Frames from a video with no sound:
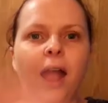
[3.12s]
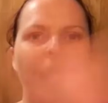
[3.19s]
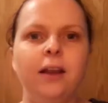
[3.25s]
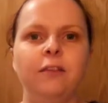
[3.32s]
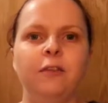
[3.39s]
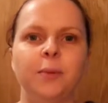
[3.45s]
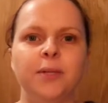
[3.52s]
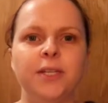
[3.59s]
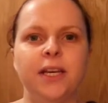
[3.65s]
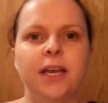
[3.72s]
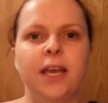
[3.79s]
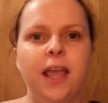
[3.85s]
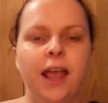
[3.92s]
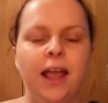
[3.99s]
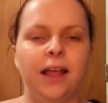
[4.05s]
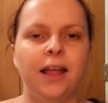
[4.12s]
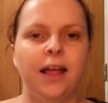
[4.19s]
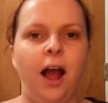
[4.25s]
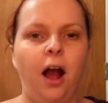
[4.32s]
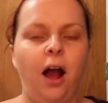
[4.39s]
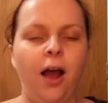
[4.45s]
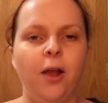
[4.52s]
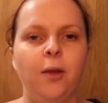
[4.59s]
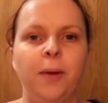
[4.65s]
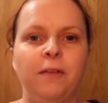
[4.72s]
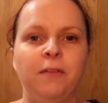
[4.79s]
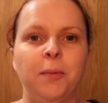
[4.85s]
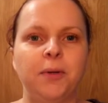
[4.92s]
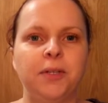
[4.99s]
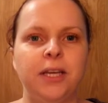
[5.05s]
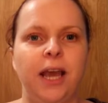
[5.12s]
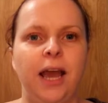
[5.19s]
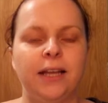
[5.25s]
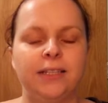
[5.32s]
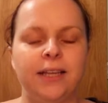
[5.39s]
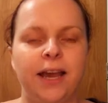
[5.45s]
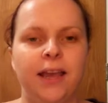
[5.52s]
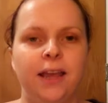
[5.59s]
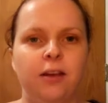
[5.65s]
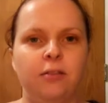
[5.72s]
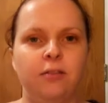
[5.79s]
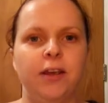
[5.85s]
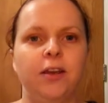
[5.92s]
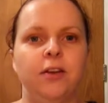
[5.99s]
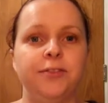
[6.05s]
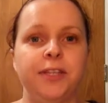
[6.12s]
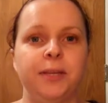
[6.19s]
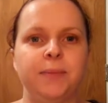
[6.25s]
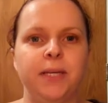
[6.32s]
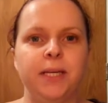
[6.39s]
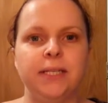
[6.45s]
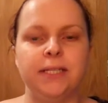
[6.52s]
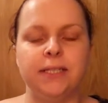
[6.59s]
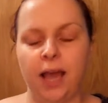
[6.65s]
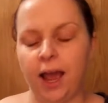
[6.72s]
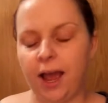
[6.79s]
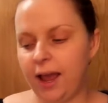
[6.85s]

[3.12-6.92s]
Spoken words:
Hello everybody, I hope everybody had a great Christmas,